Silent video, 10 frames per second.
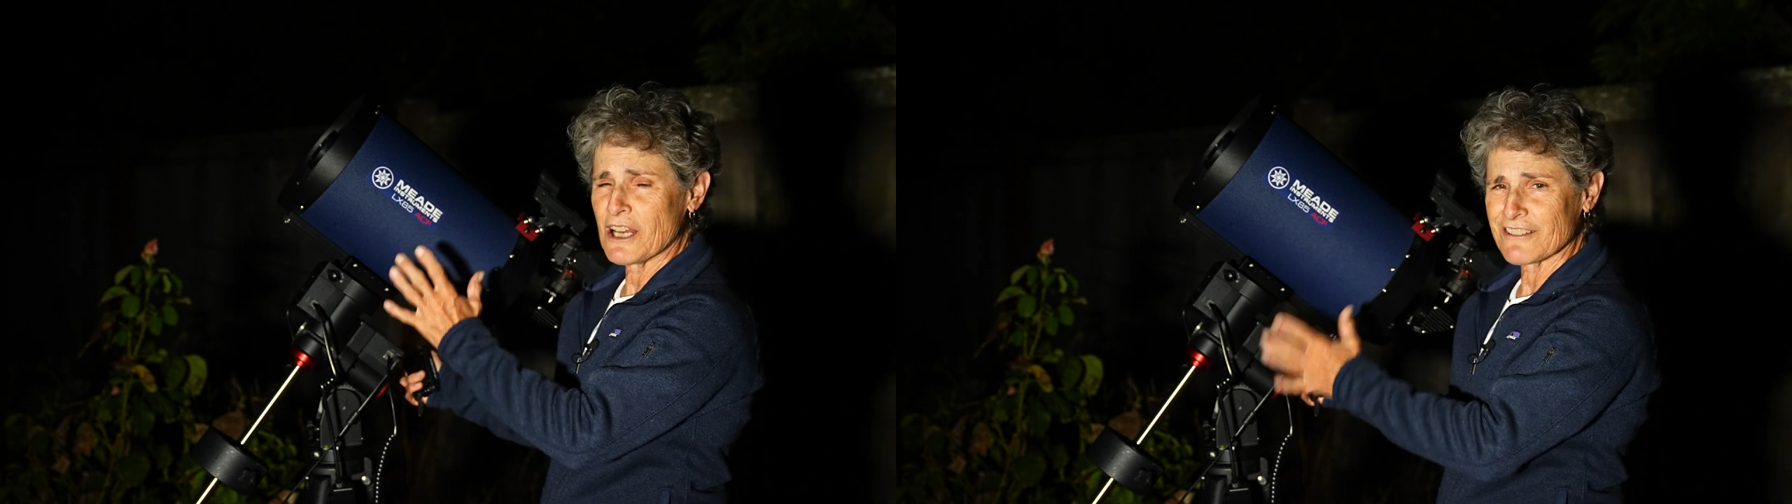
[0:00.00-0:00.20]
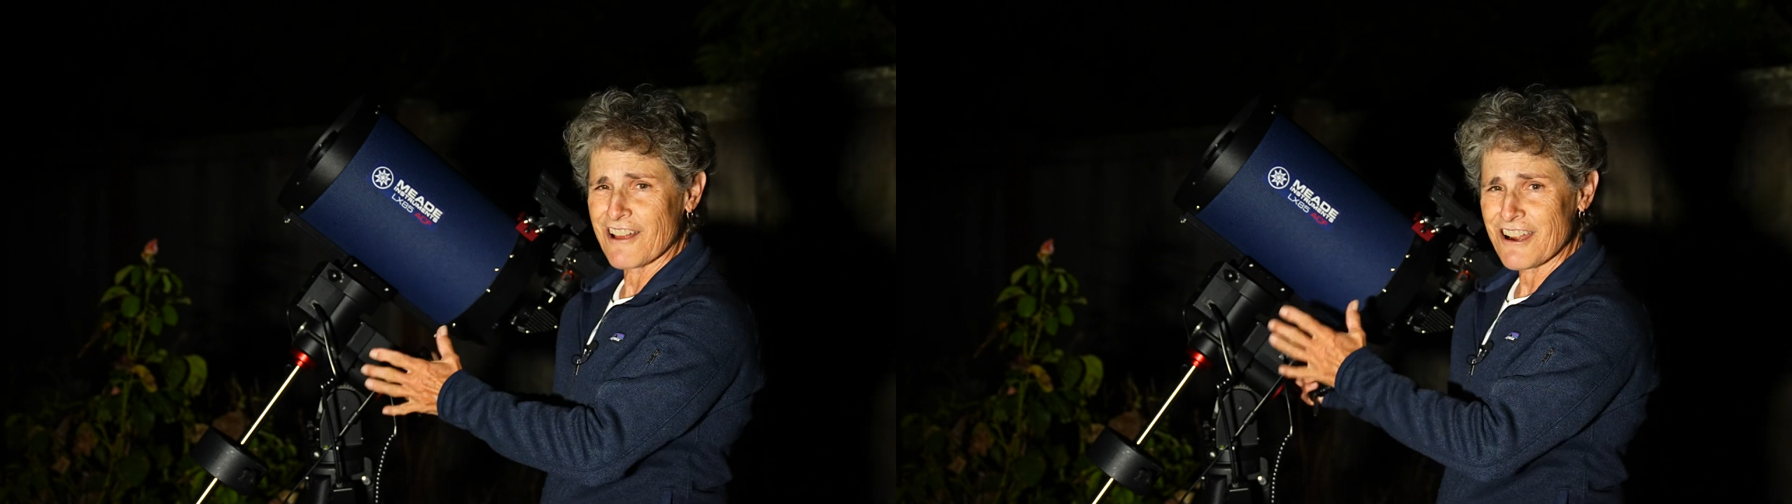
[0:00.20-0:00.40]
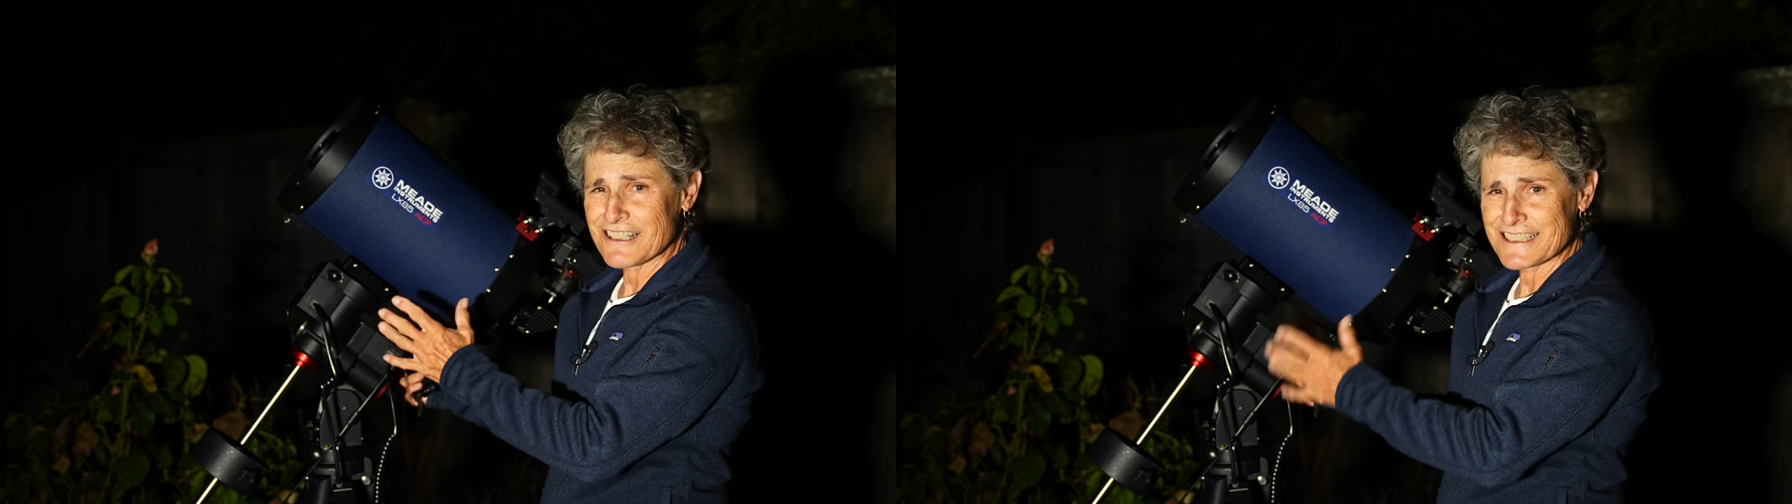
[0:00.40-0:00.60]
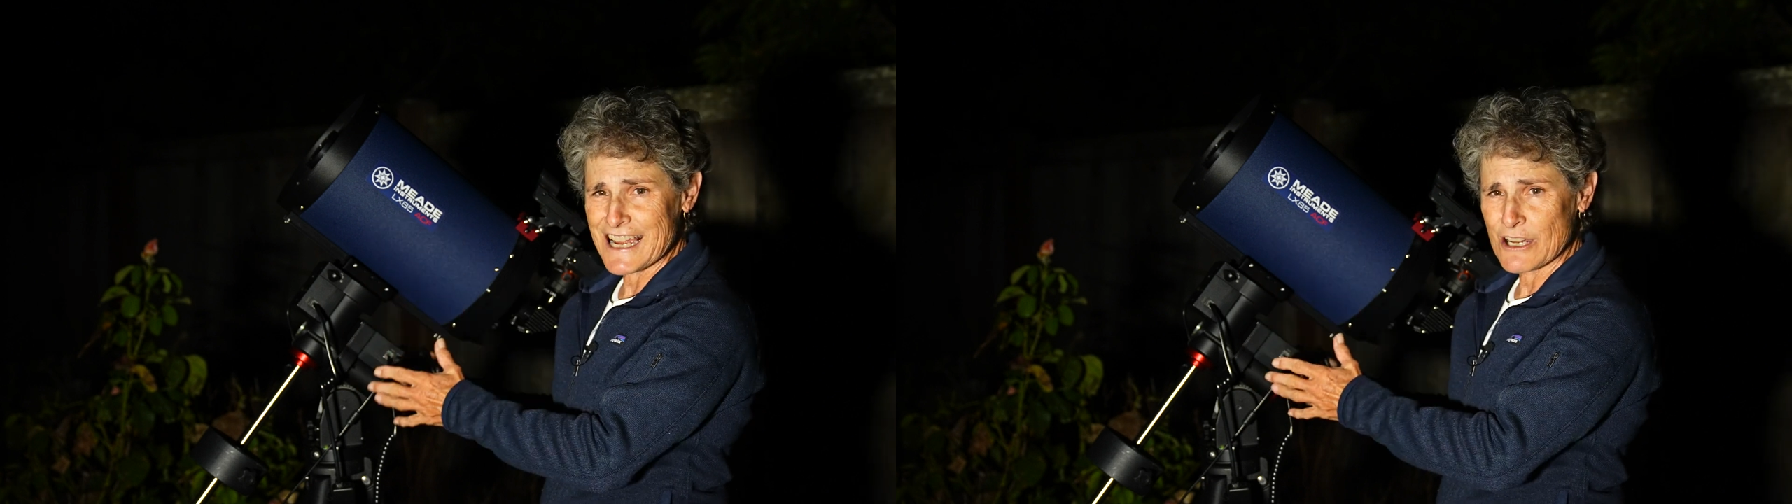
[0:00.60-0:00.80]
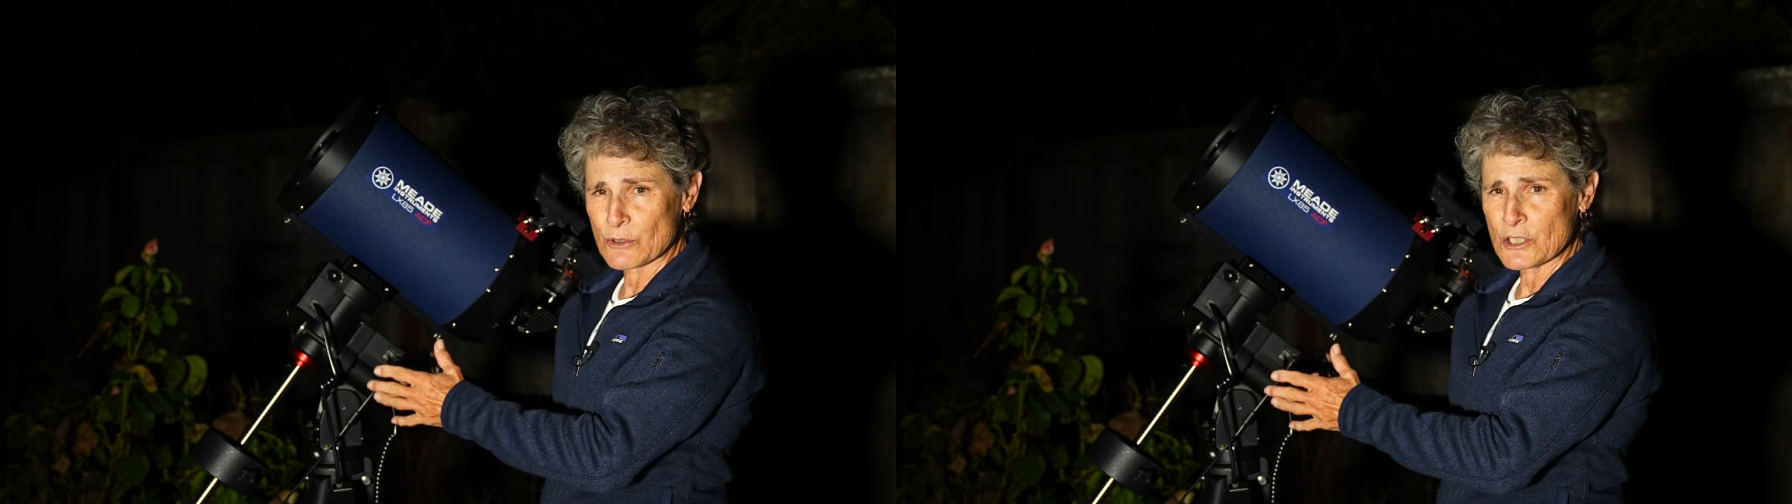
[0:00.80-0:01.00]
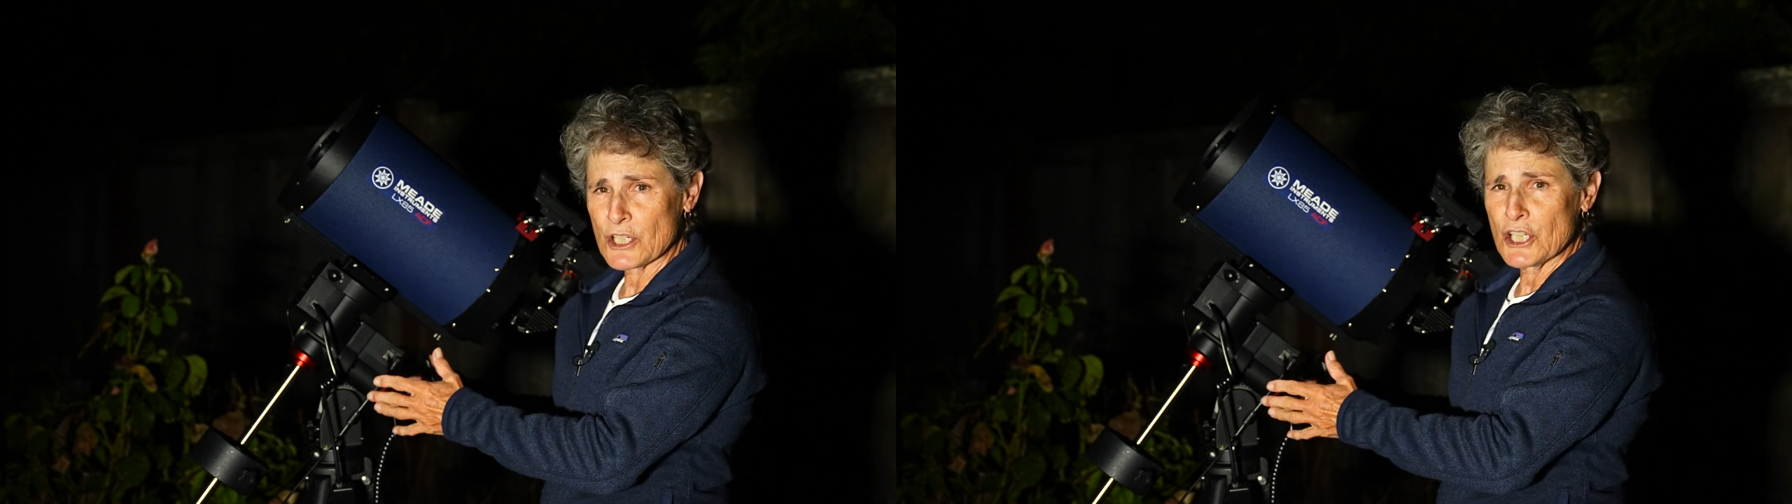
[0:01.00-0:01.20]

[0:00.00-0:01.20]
lock down